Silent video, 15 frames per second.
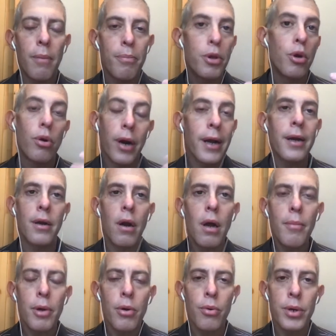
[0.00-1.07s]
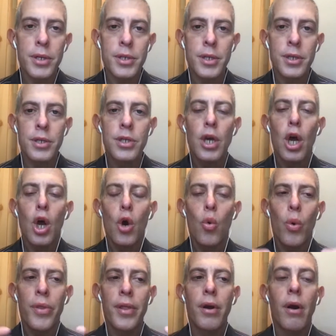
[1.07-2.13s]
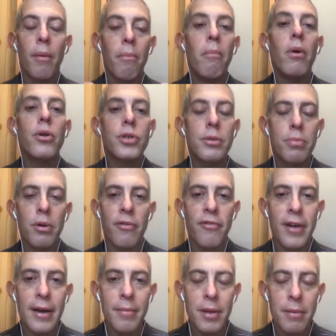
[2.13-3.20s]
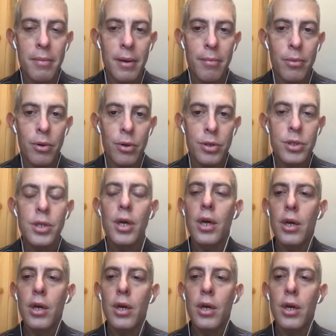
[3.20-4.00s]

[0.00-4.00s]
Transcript: pure economic reasons, when there are multiple family members,